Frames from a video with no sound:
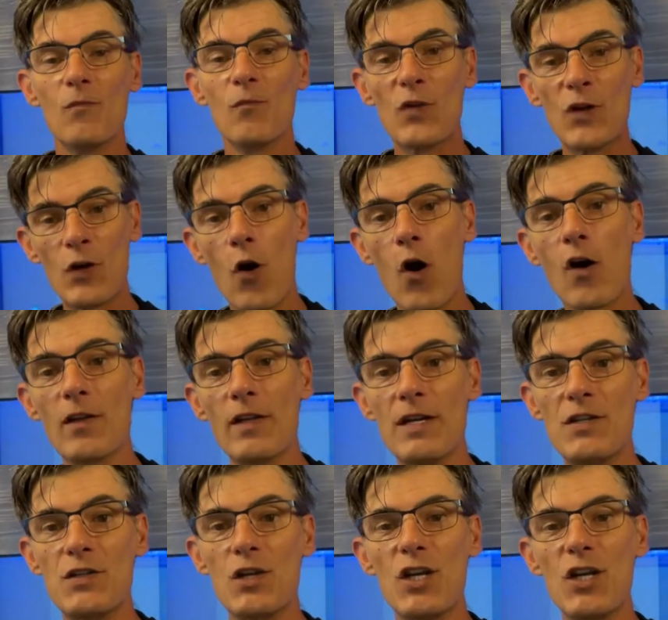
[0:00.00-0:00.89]

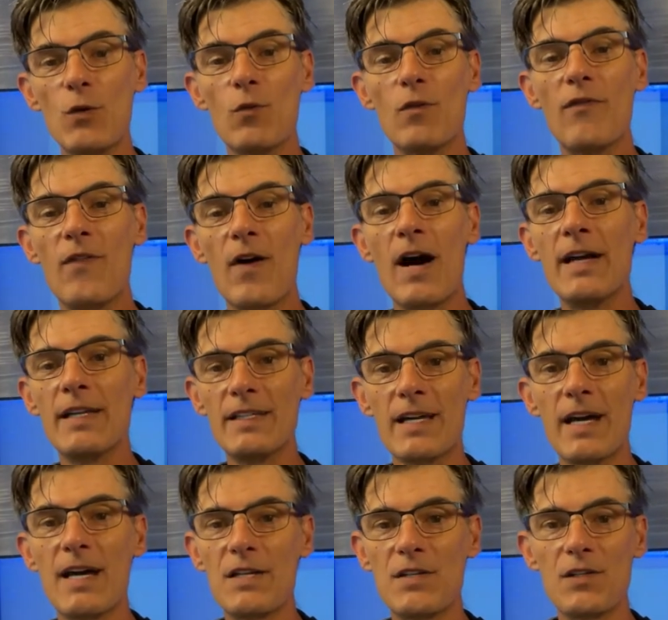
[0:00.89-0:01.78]
Regardless, you will find
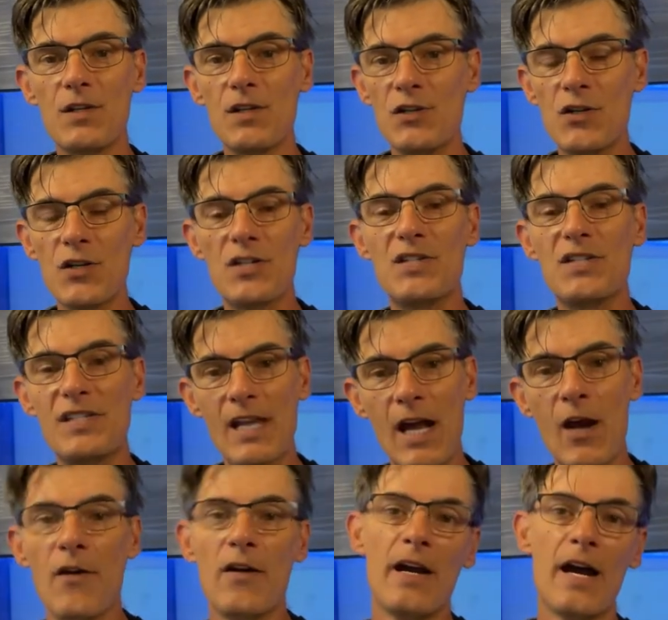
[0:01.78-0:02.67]
guests just
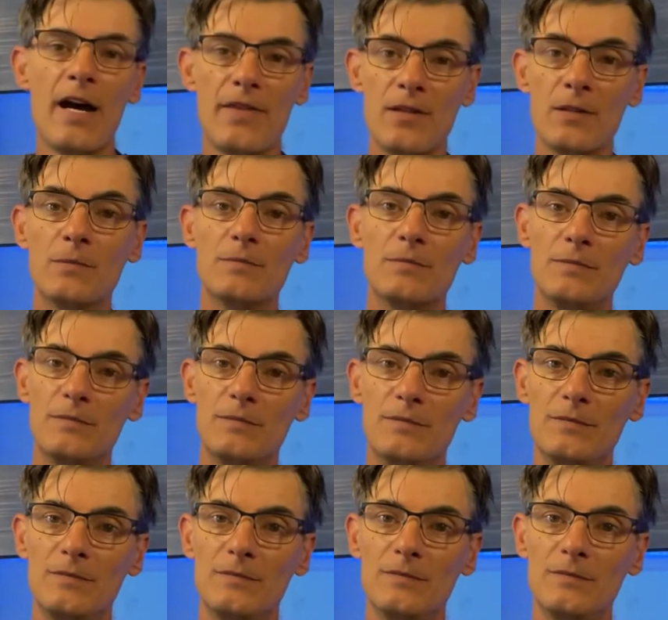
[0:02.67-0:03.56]
staring at them.
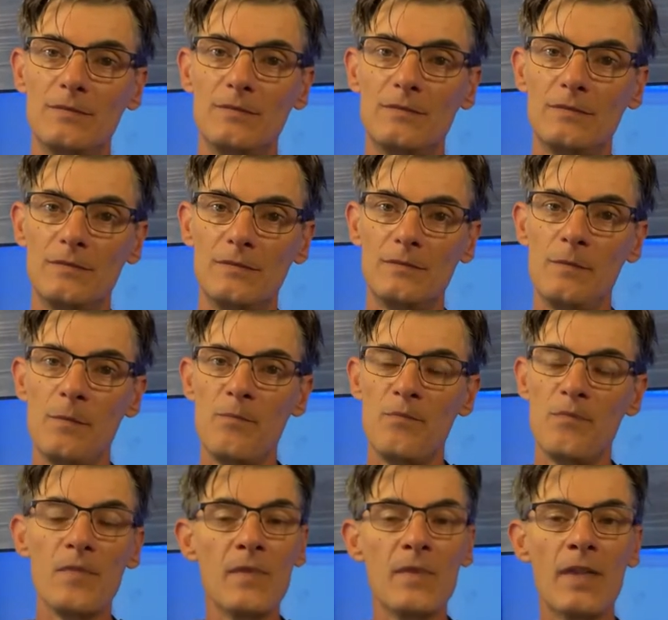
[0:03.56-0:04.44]

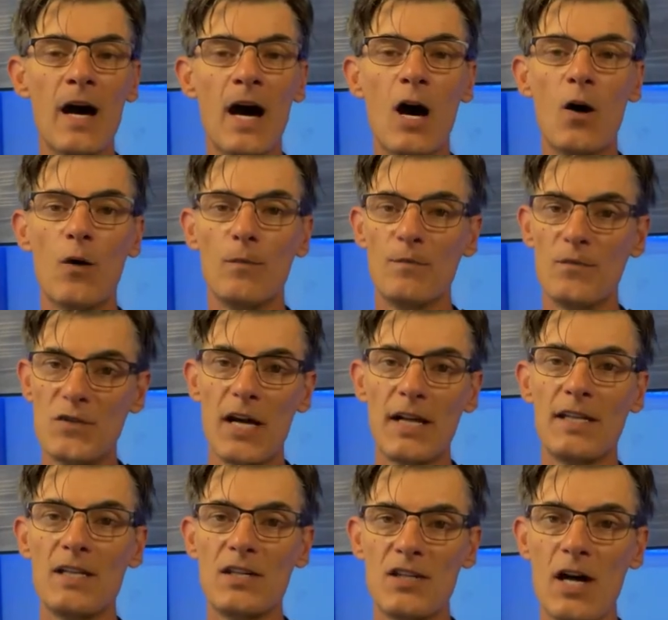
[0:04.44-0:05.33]
Now,
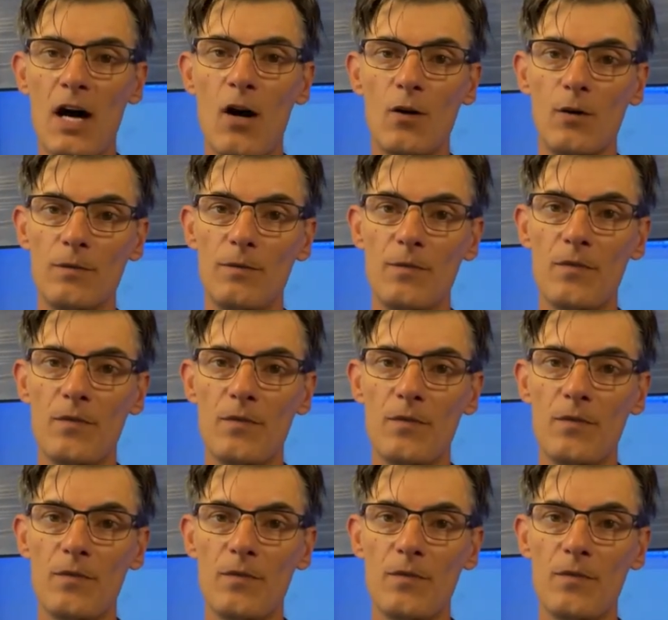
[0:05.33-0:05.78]
check this out.